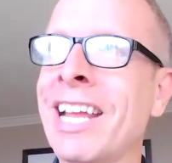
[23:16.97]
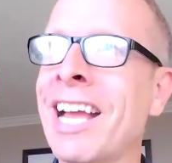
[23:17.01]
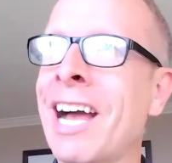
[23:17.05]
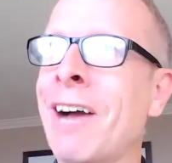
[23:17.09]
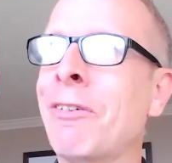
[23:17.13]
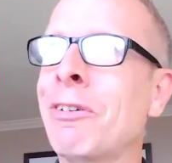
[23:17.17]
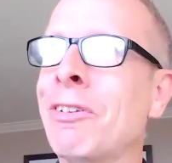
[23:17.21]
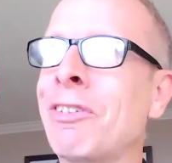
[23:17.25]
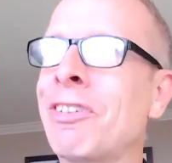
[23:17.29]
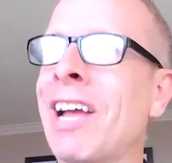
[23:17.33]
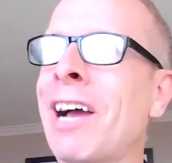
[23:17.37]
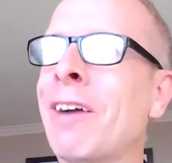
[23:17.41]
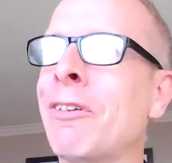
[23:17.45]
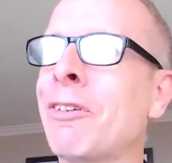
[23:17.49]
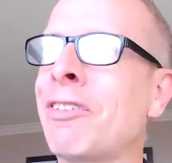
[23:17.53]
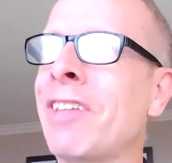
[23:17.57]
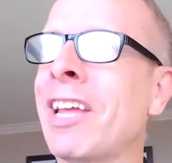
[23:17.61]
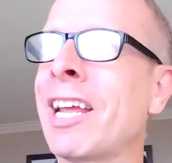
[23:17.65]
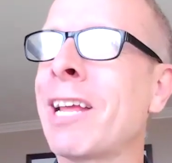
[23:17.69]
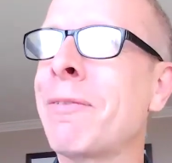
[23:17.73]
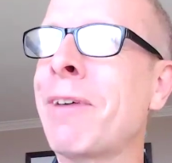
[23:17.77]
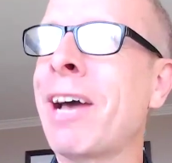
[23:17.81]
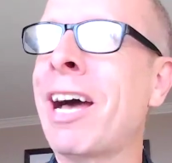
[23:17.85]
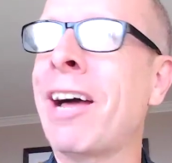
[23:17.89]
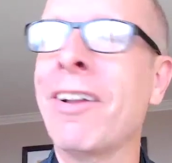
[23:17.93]
I was
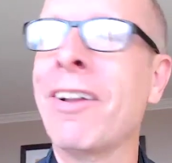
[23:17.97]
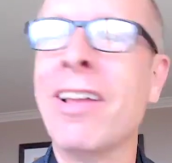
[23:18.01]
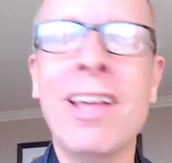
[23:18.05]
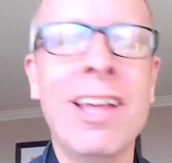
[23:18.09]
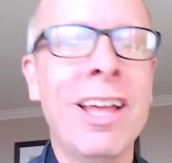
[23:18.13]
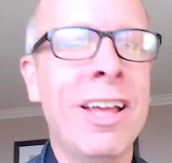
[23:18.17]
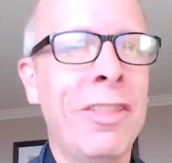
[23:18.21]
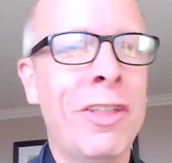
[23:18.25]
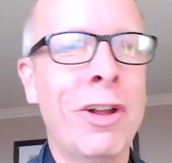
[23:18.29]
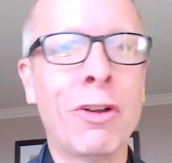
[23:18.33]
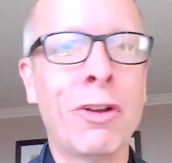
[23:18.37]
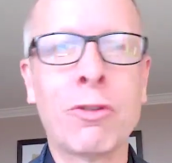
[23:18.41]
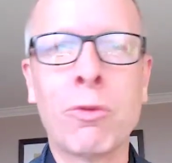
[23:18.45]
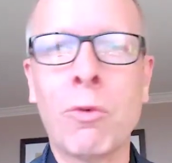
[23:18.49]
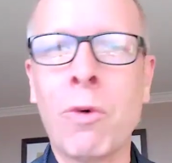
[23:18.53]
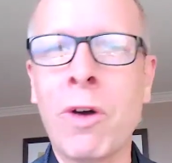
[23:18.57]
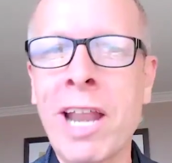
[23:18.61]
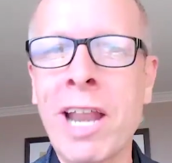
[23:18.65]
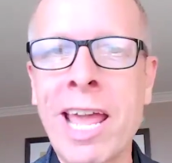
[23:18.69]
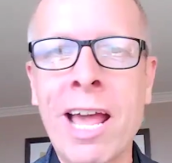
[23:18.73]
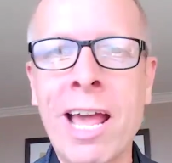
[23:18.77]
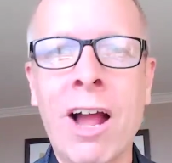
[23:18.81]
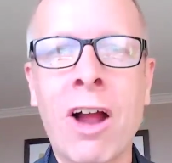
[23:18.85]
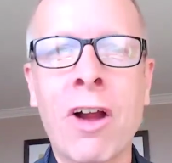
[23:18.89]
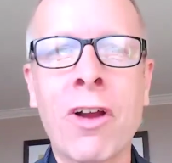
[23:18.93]
thinking about, there's one
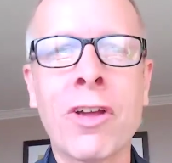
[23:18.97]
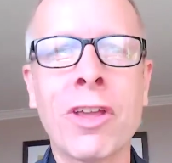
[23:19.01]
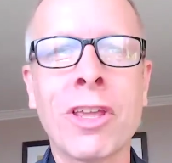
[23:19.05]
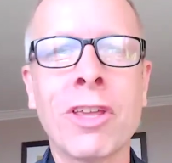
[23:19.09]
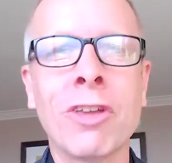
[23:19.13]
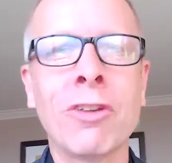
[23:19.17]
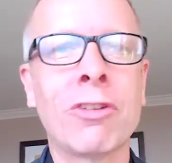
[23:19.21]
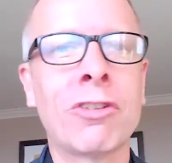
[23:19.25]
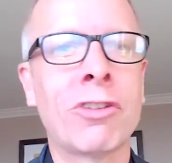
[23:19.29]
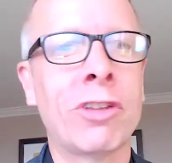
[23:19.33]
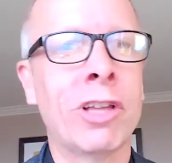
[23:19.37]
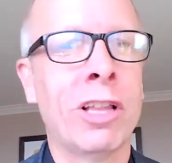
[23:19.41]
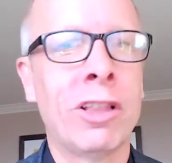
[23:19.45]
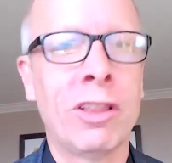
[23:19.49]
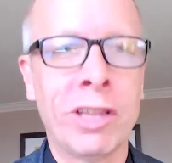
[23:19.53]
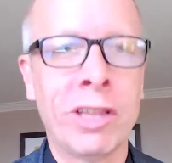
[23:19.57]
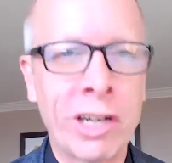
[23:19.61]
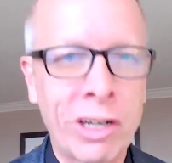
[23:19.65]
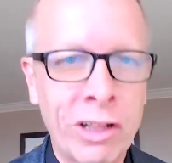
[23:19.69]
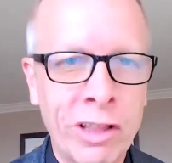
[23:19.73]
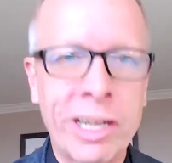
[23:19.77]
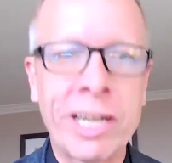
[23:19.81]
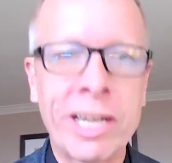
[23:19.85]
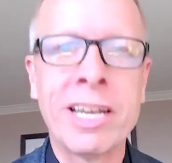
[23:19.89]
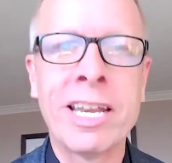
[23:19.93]
AR who used to
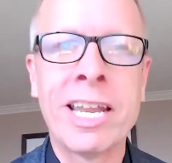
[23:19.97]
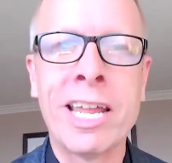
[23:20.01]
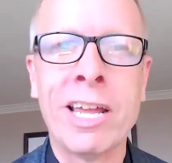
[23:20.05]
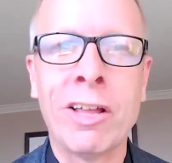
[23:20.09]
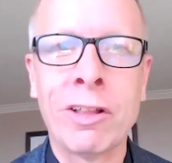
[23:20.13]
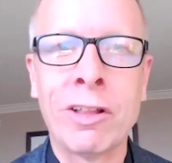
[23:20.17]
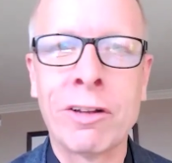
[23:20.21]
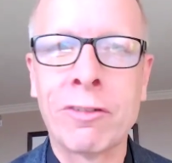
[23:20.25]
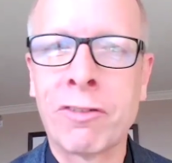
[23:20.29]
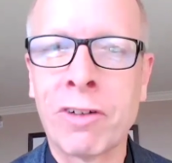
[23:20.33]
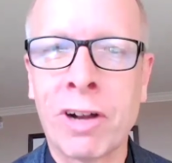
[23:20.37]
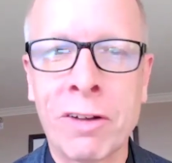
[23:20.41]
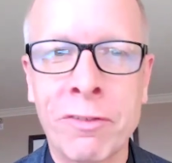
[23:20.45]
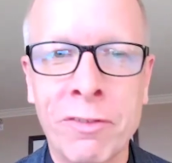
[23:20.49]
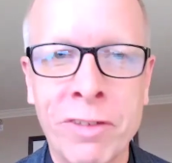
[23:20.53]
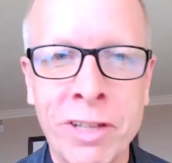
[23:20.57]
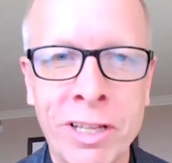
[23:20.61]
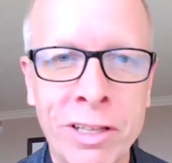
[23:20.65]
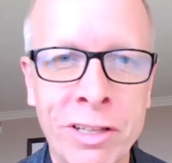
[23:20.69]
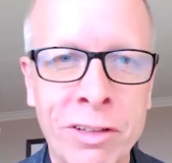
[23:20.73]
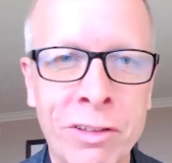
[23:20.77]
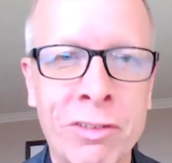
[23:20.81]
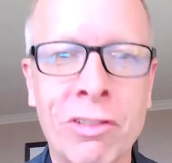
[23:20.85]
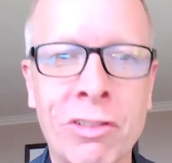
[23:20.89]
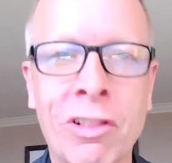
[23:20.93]
literally kneel in front of
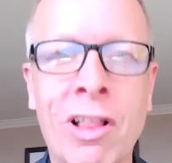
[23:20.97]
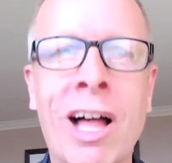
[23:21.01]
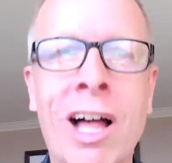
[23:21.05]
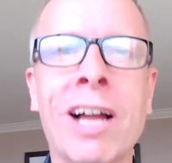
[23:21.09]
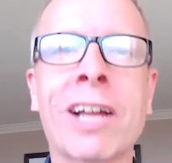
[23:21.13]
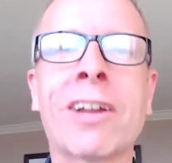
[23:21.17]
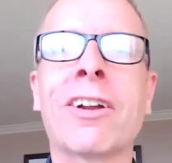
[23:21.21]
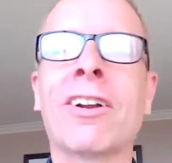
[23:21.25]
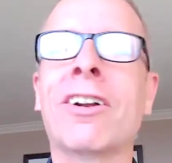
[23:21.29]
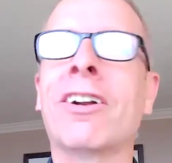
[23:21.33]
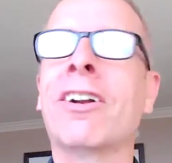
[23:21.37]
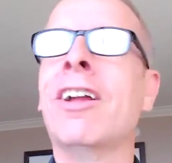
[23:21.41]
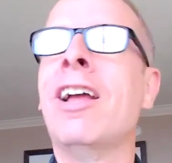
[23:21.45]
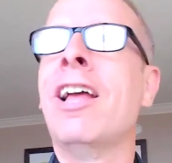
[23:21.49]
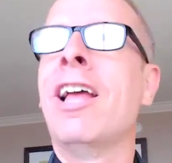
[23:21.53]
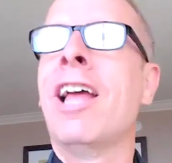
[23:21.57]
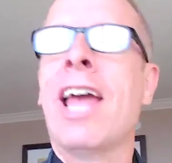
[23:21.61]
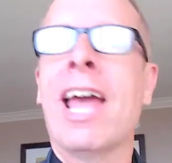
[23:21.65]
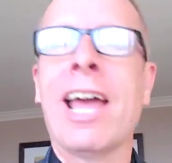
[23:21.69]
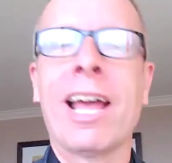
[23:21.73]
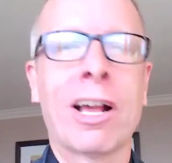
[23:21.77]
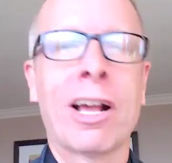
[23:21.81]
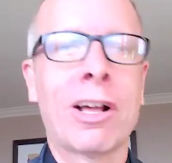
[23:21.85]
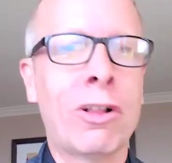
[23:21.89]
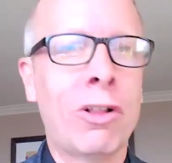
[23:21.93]
his locker
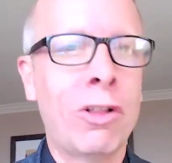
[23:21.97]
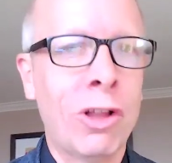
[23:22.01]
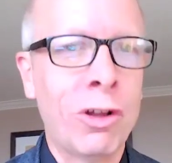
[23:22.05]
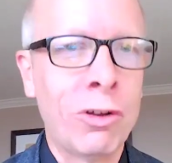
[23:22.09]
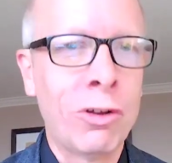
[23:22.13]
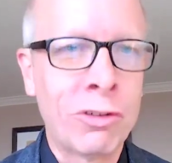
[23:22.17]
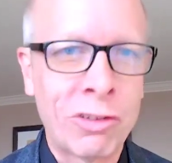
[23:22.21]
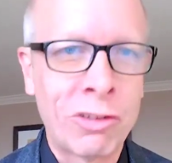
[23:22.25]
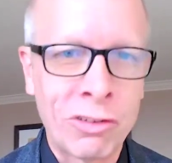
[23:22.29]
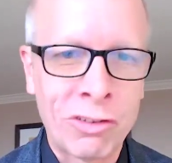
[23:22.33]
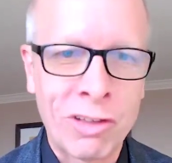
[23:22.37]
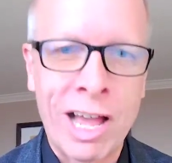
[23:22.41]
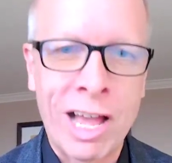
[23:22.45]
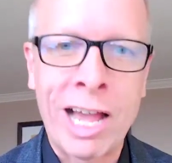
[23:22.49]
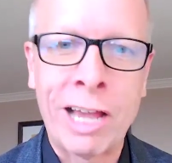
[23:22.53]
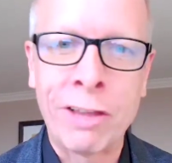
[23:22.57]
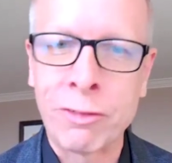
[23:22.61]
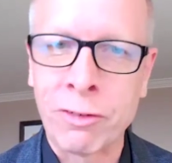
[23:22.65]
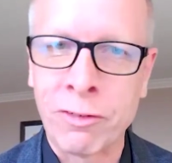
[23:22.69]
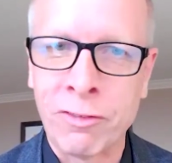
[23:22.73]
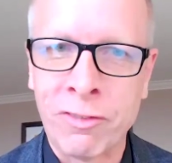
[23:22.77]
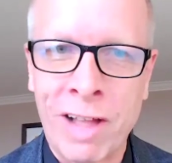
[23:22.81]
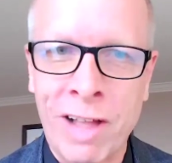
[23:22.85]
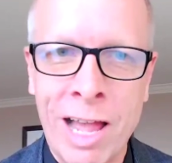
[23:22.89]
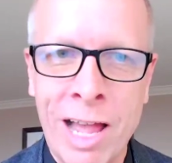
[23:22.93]
and close his eyes
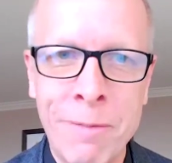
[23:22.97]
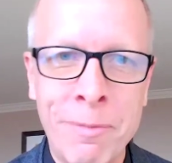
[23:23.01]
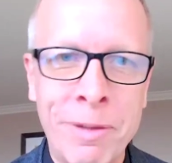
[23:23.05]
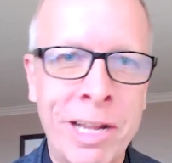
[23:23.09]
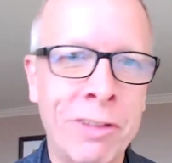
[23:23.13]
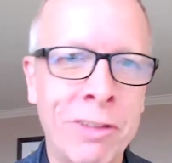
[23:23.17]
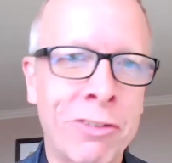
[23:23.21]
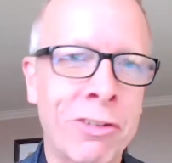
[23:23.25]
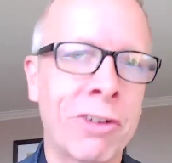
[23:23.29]
for 5 minutes.